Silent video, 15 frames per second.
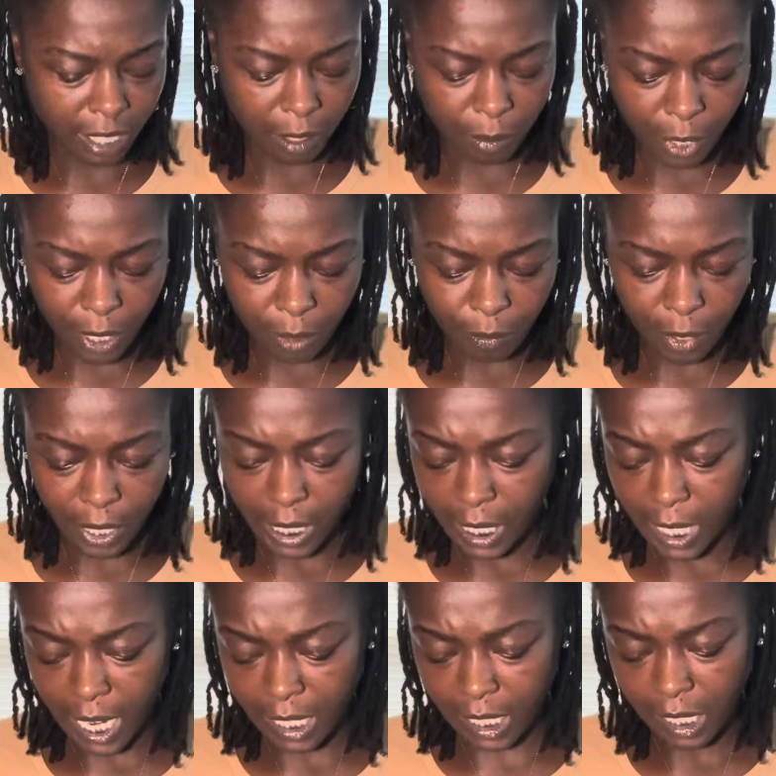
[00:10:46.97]
It wasn't really
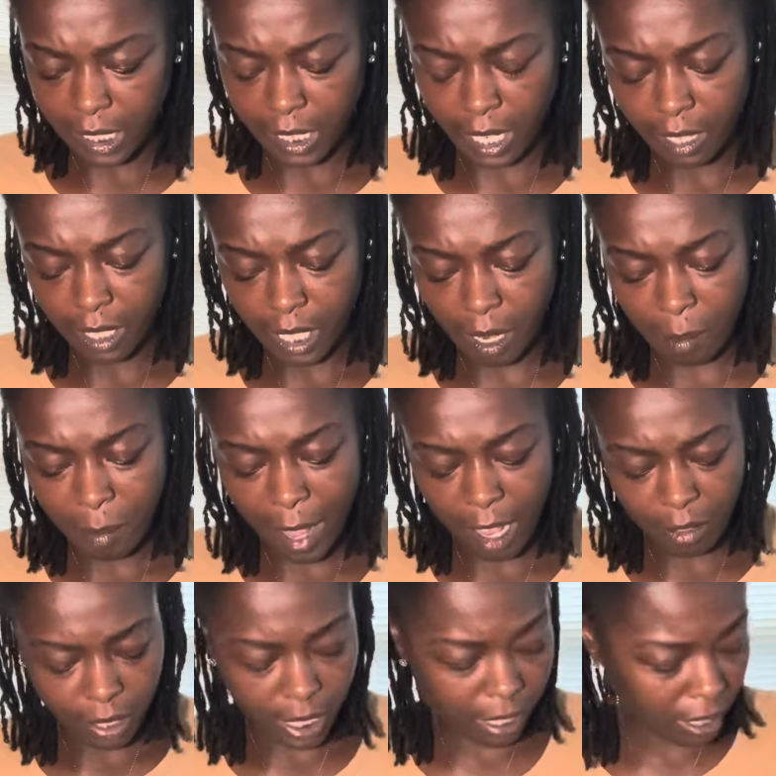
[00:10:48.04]
necessarily
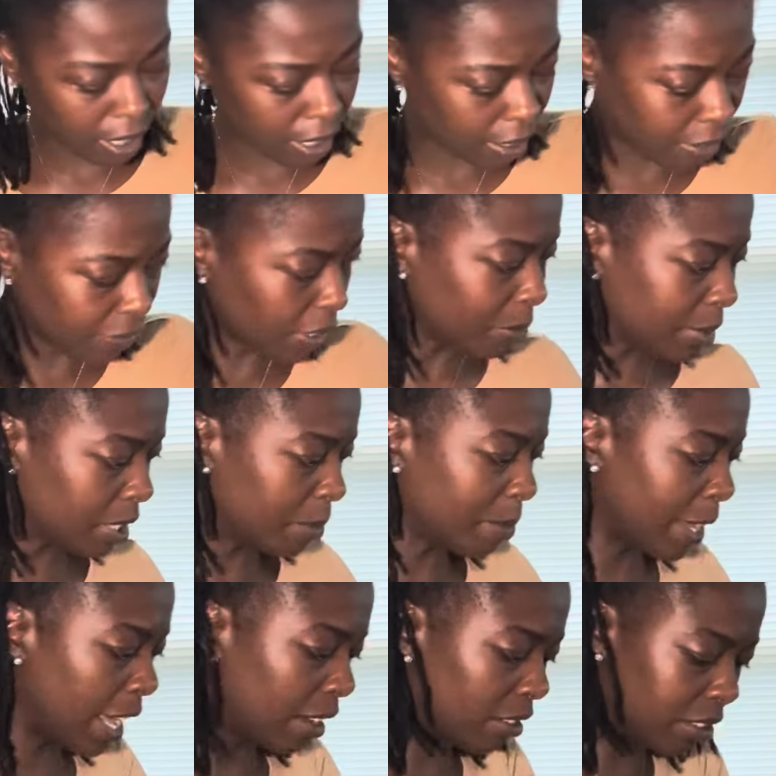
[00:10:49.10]
about love. It was
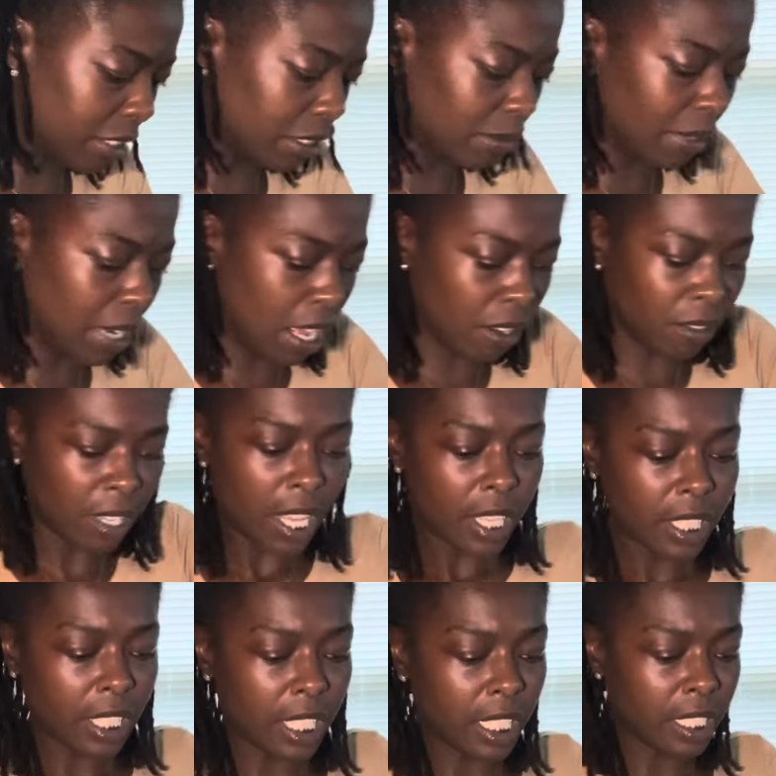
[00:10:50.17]
about, you know, the